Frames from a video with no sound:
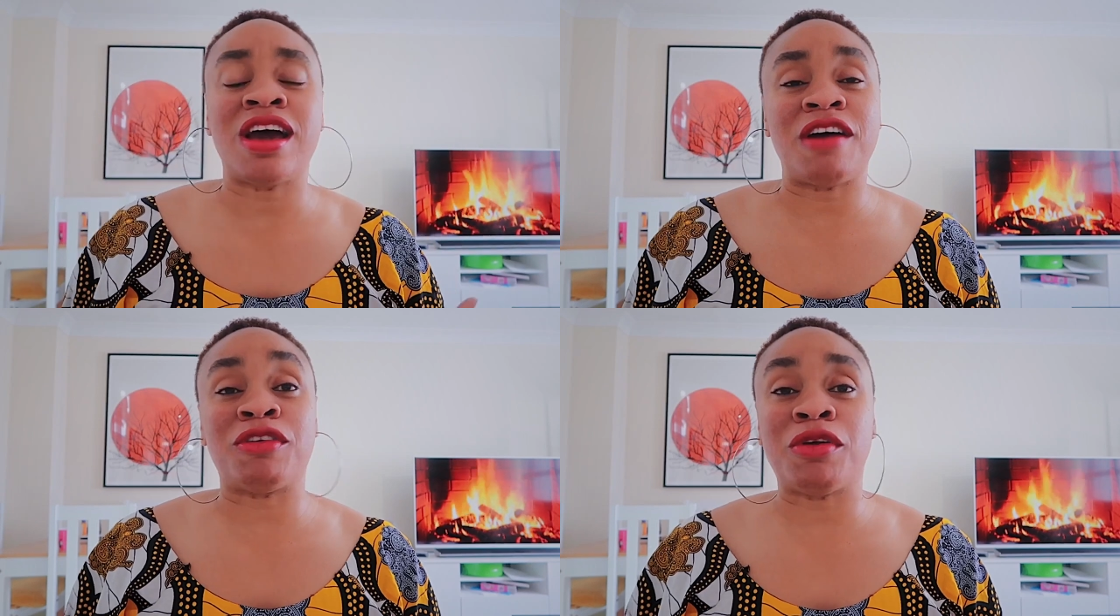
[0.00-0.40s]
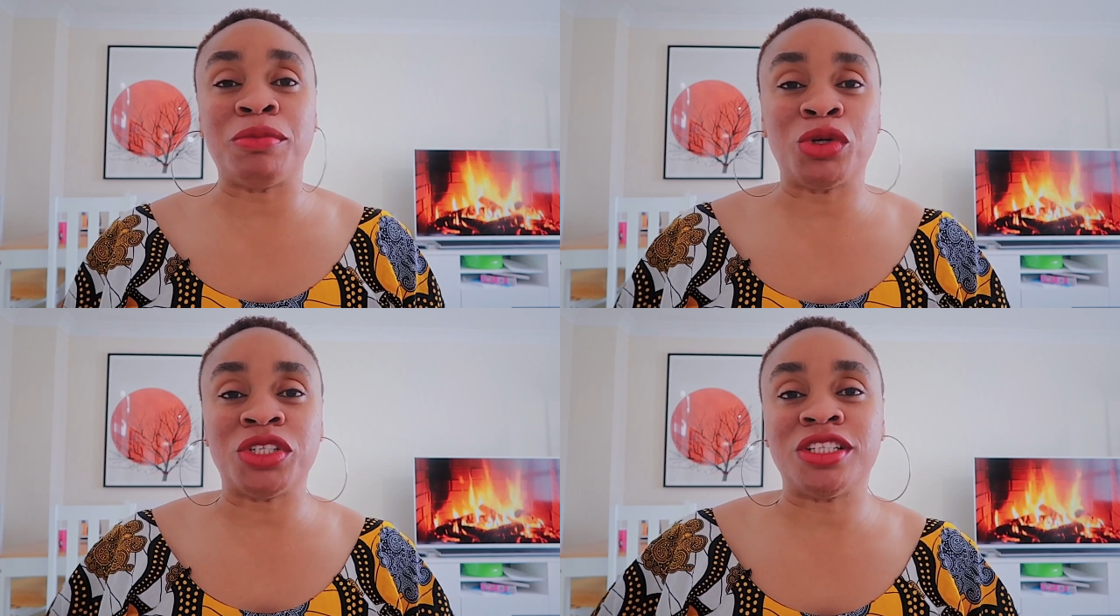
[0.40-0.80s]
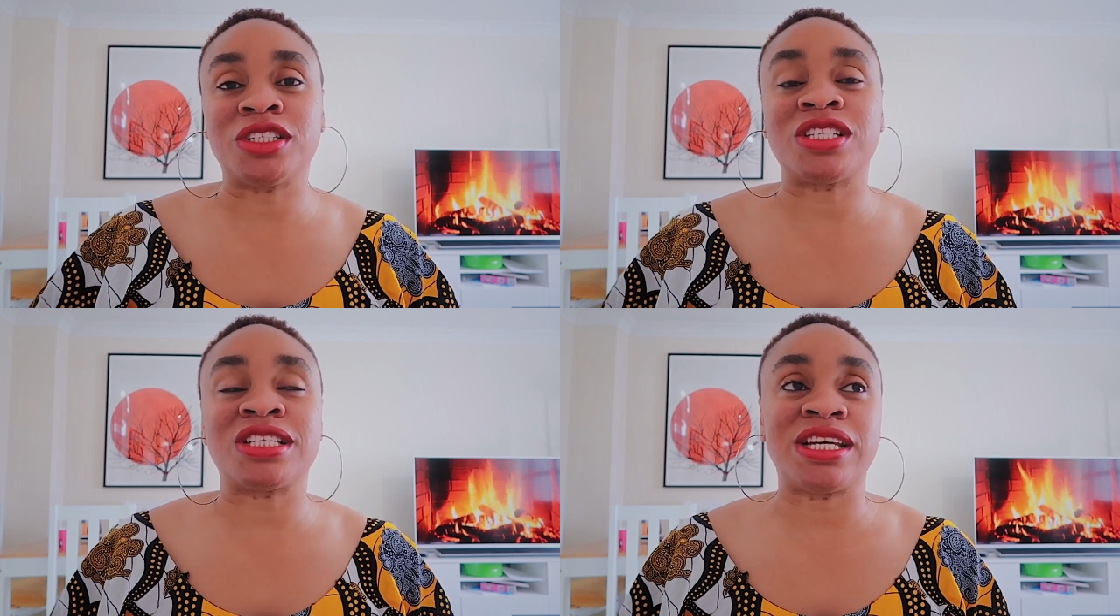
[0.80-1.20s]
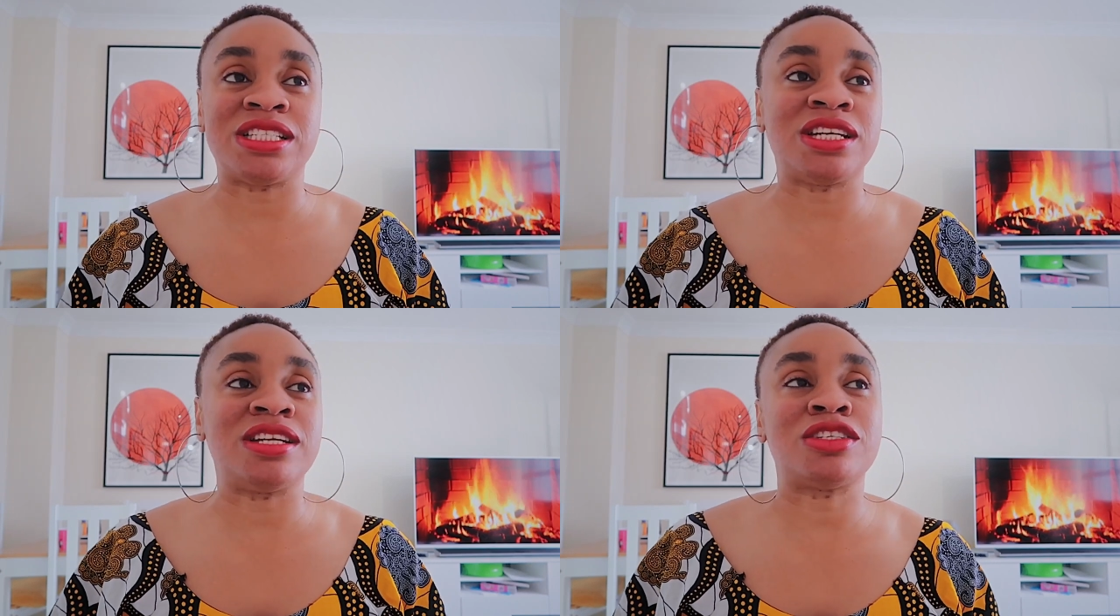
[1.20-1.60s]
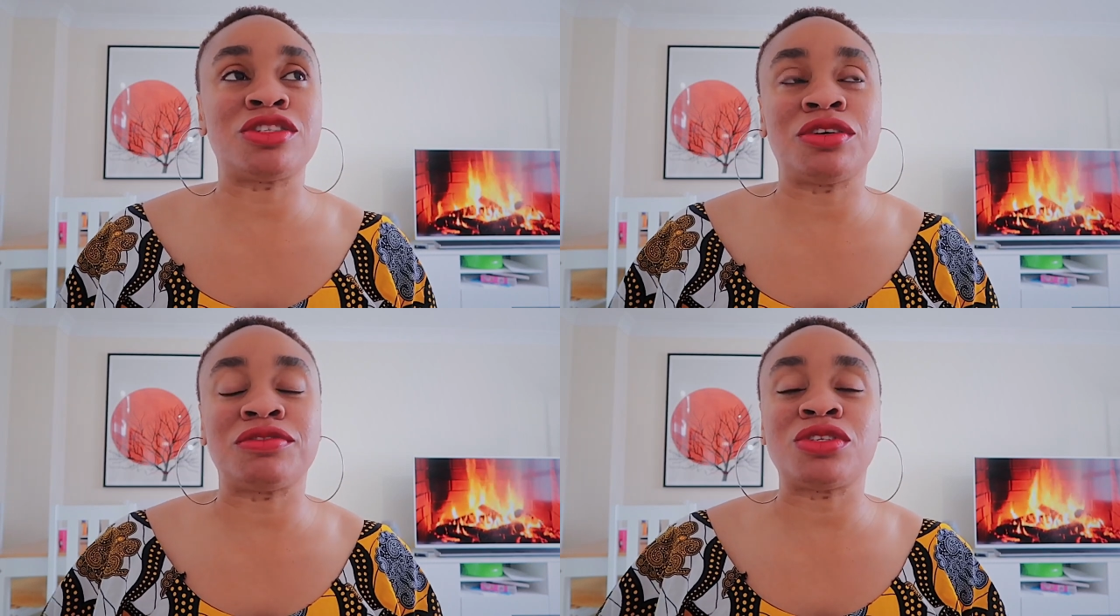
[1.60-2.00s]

are very bold in the society and stuff.